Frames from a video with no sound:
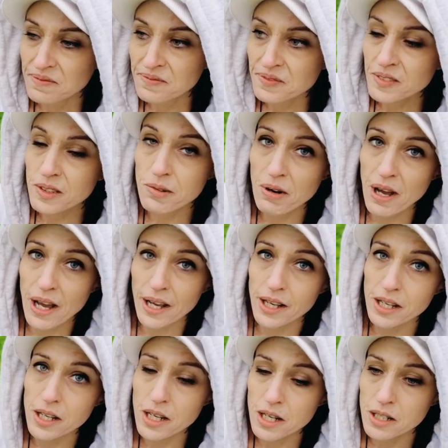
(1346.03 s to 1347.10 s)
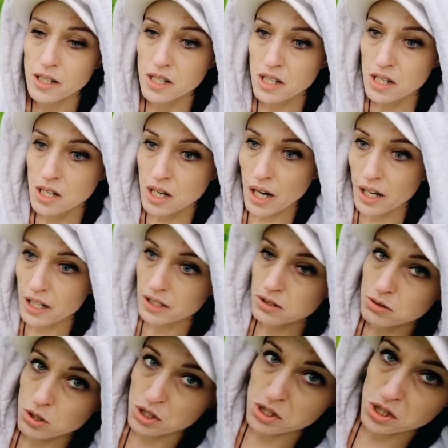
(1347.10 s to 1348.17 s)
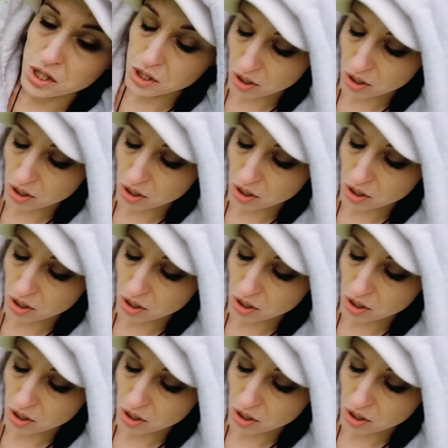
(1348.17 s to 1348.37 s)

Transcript: dry I had to just take